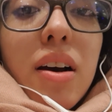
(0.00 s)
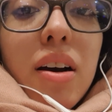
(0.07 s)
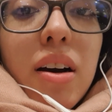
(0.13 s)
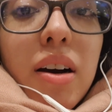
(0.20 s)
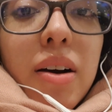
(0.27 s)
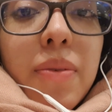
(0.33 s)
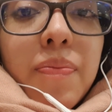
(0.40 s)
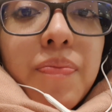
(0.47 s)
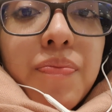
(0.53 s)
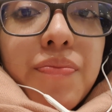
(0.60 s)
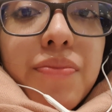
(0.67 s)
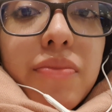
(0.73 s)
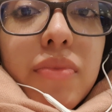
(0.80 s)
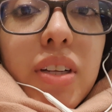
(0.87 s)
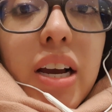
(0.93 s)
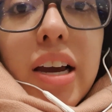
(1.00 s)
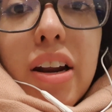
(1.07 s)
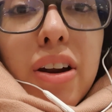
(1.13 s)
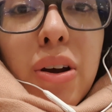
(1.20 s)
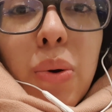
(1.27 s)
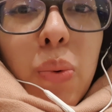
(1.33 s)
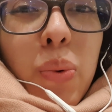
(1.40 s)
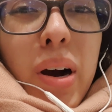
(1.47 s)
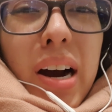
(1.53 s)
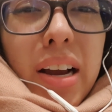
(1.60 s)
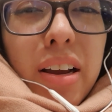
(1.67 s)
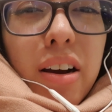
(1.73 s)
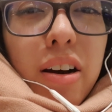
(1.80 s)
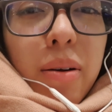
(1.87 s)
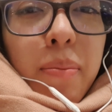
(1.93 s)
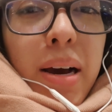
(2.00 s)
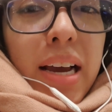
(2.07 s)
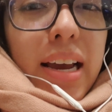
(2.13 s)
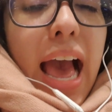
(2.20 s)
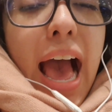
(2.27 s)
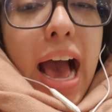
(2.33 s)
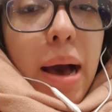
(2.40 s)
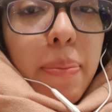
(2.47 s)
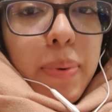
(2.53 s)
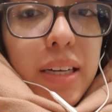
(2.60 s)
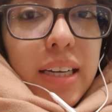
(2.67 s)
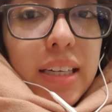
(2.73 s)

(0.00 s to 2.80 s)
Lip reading: I don't know why on my app